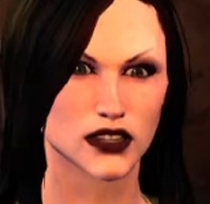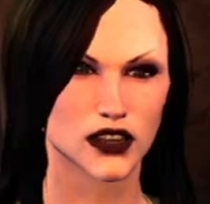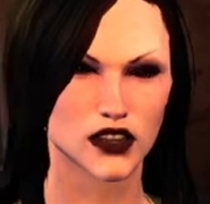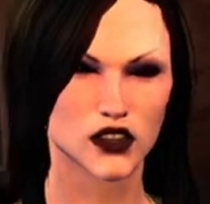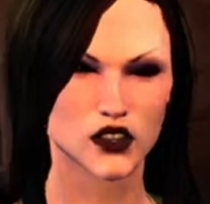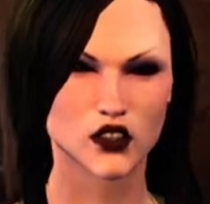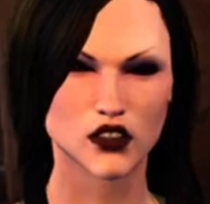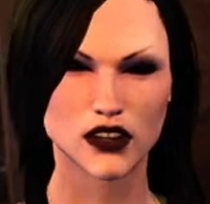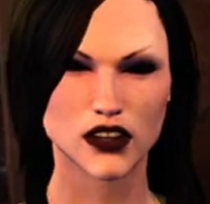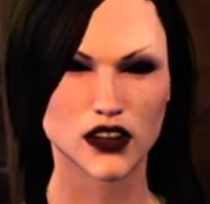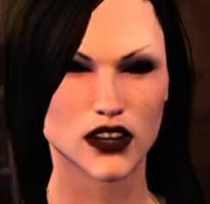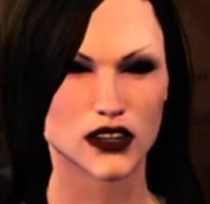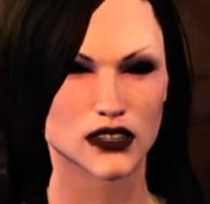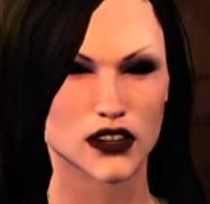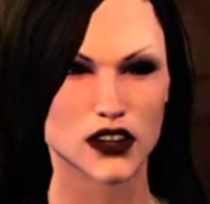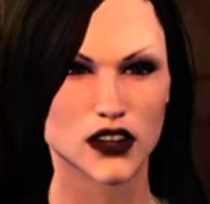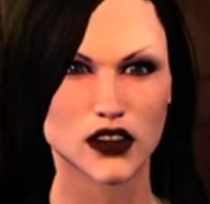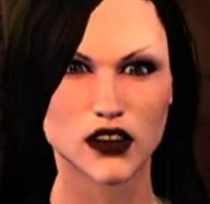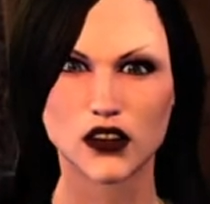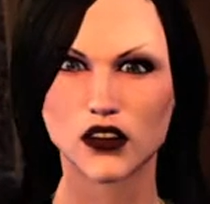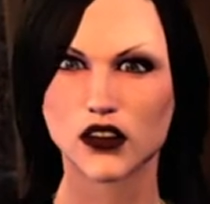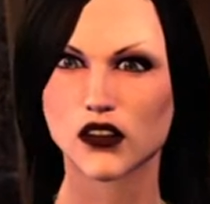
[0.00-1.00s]
a reaction
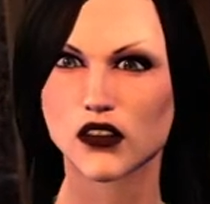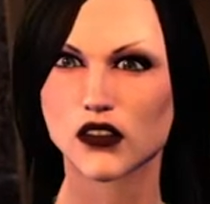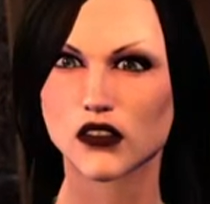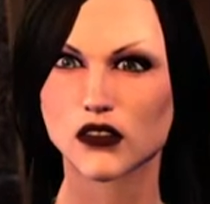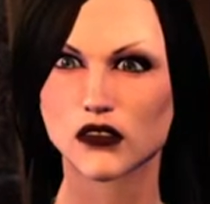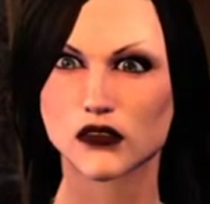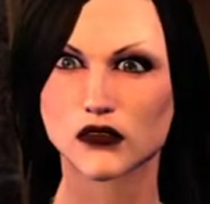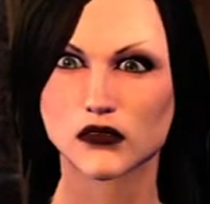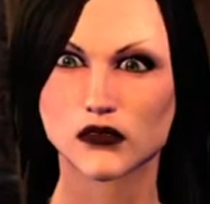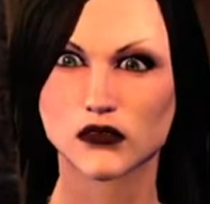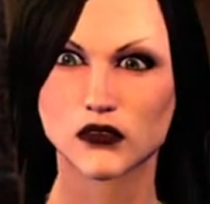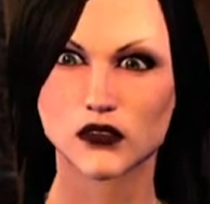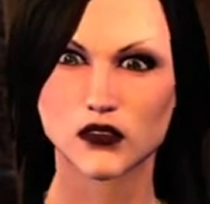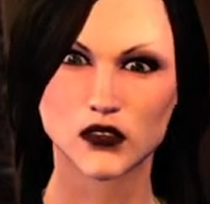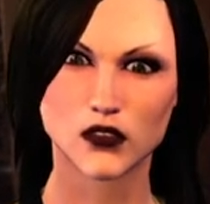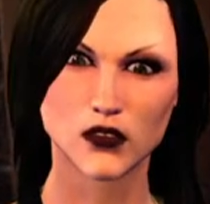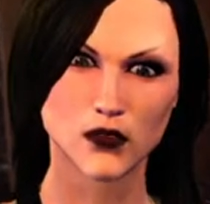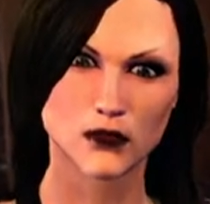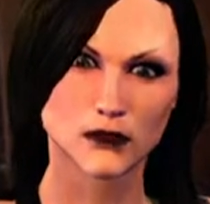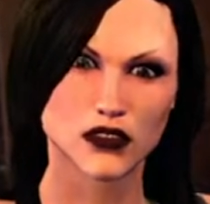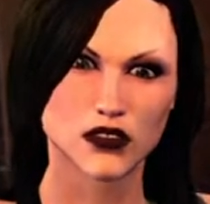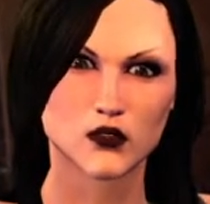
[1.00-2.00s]
like that,
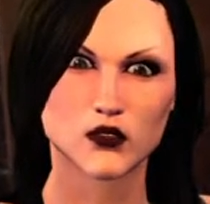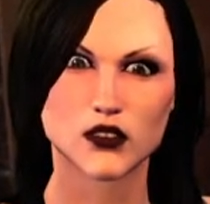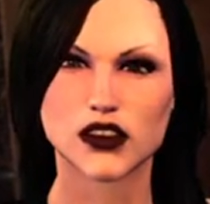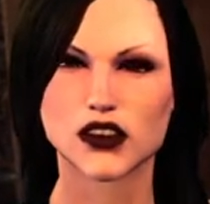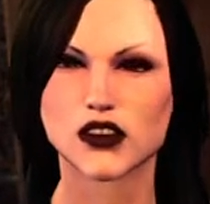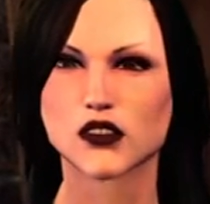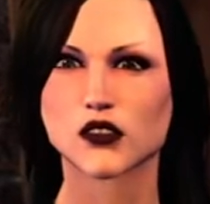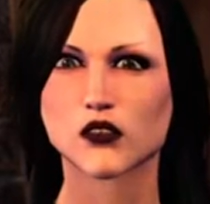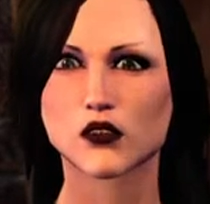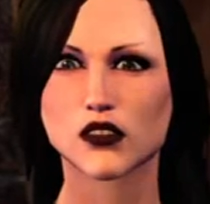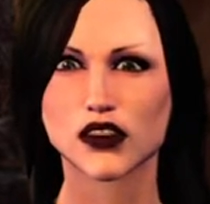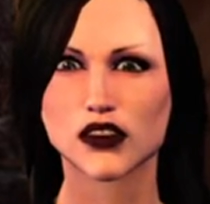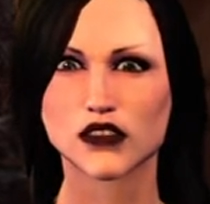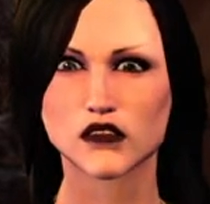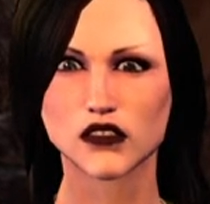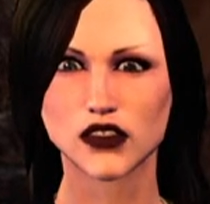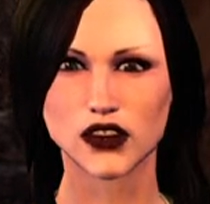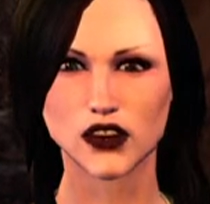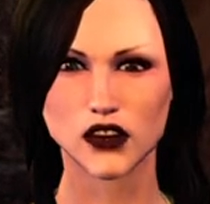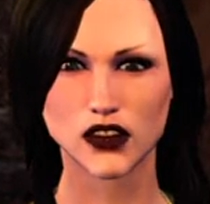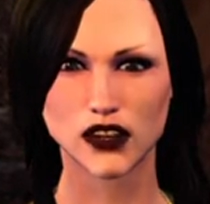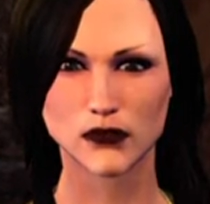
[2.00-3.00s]
you may well
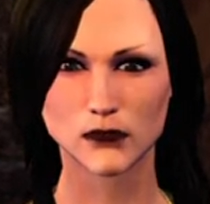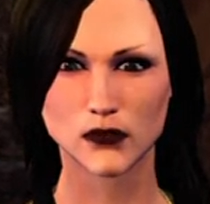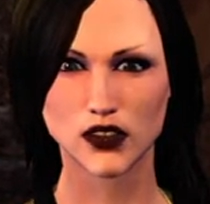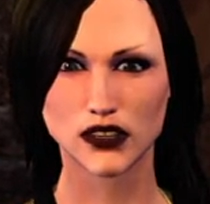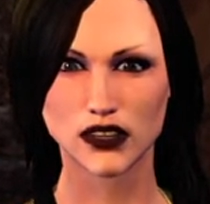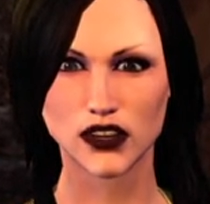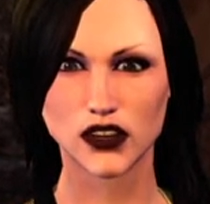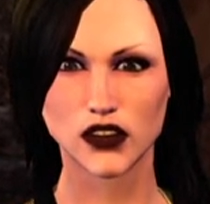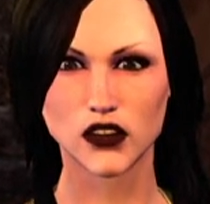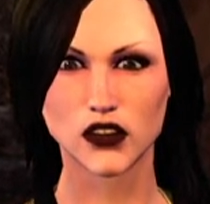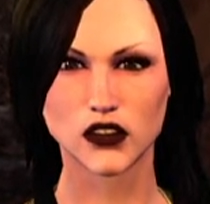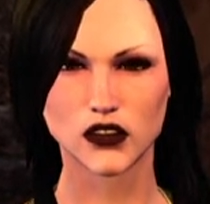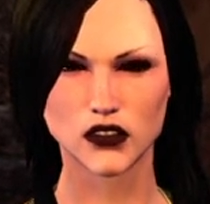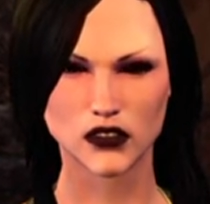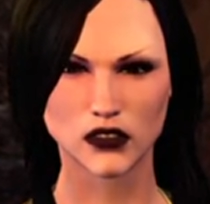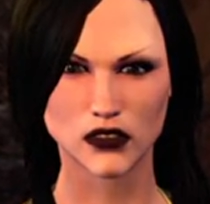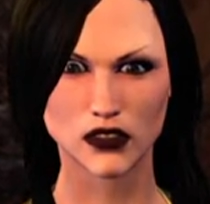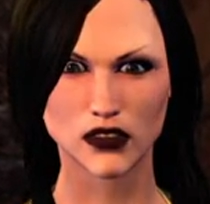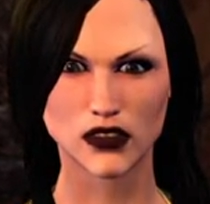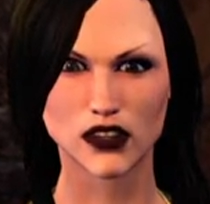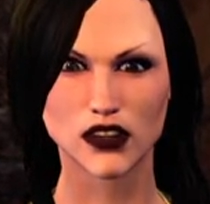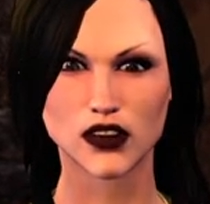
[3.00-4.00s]
rival Gabrielle,
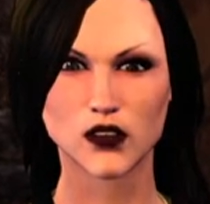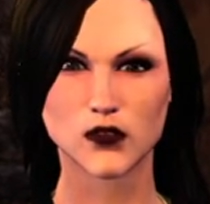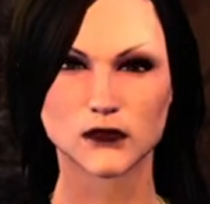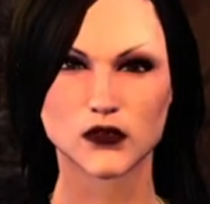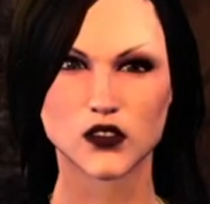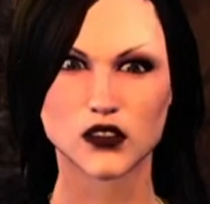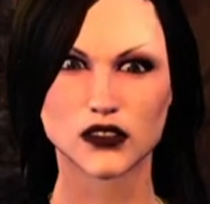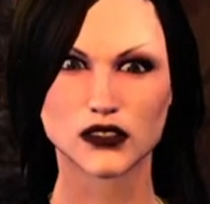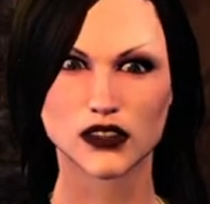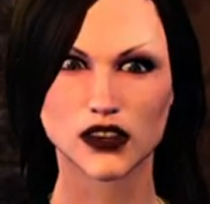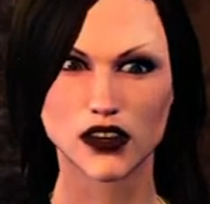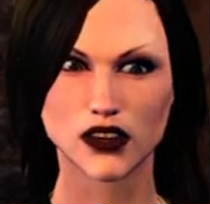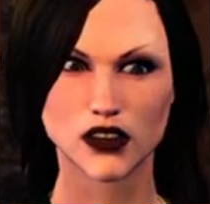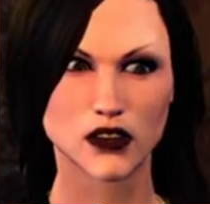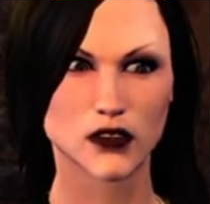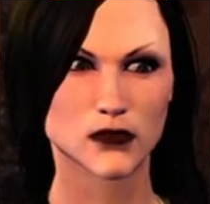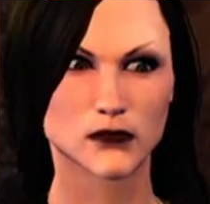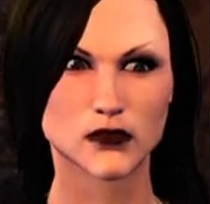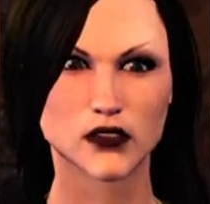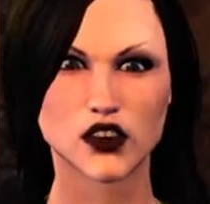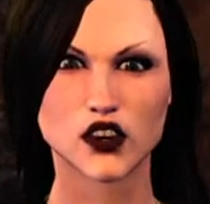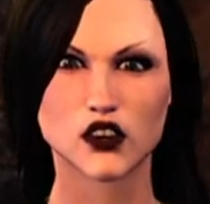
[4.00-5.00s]
our most
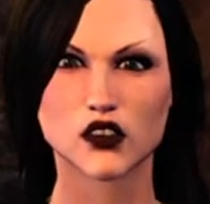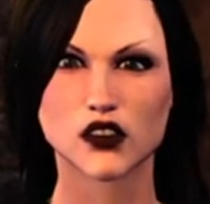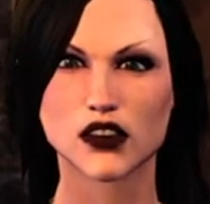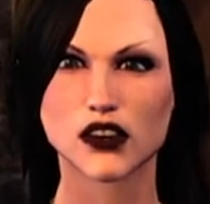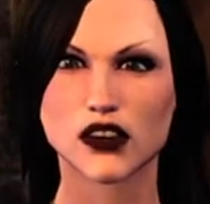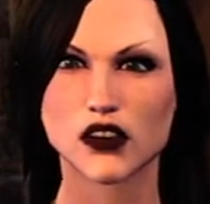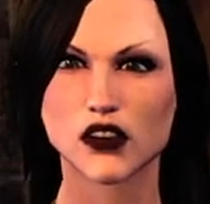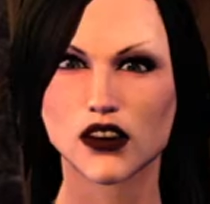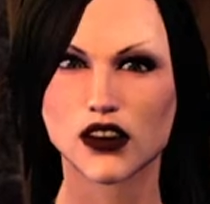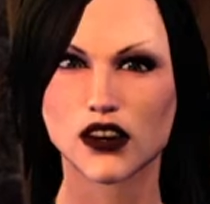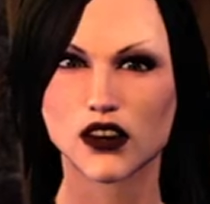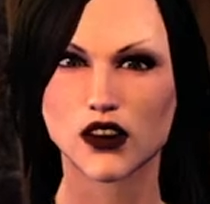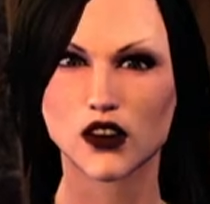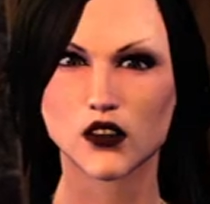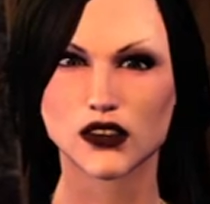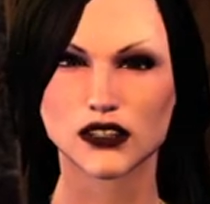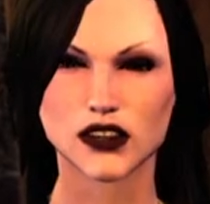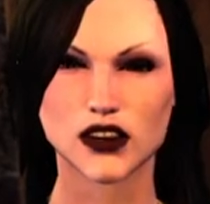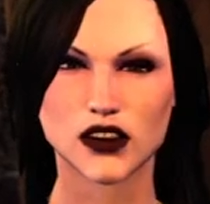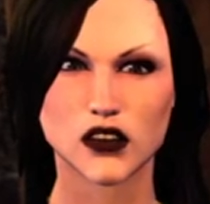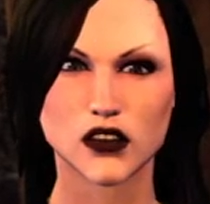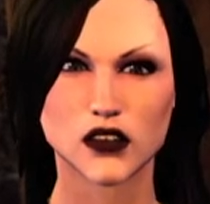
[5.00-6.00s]
accomplished
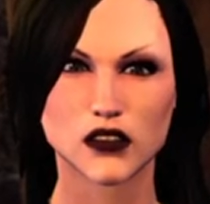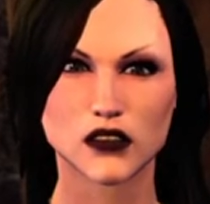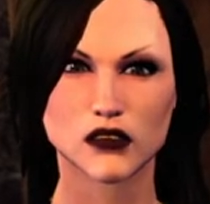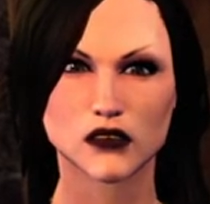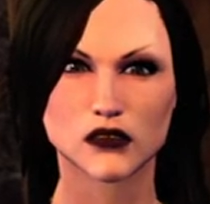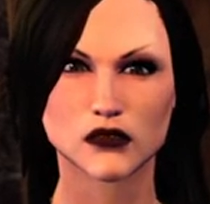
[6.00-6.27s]
antiquarian.